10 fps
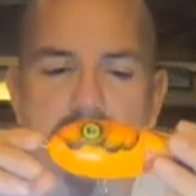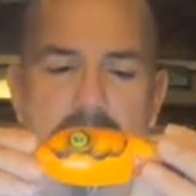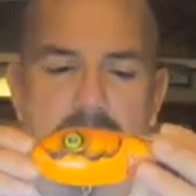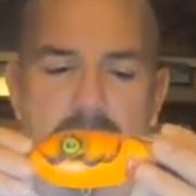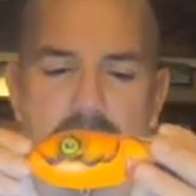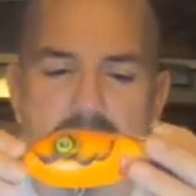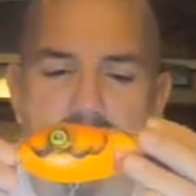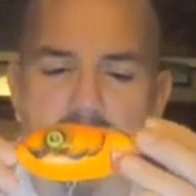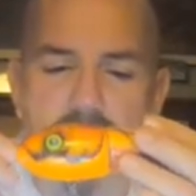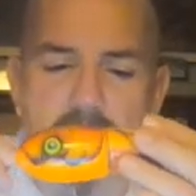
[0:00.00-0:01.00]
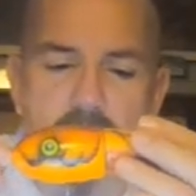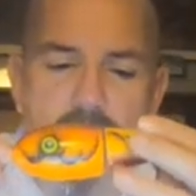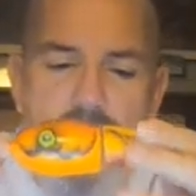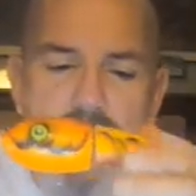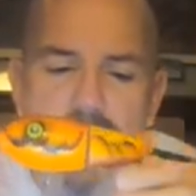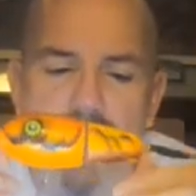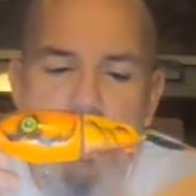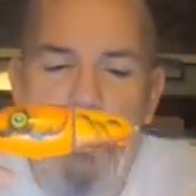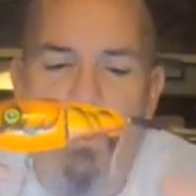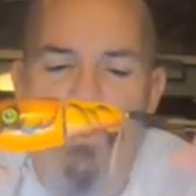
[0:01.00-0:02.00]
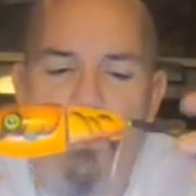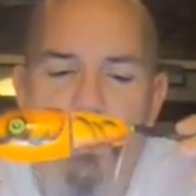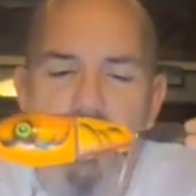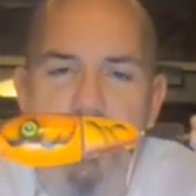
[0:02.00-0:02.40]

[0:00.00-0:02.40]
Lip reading: They have the Cannonball Junior,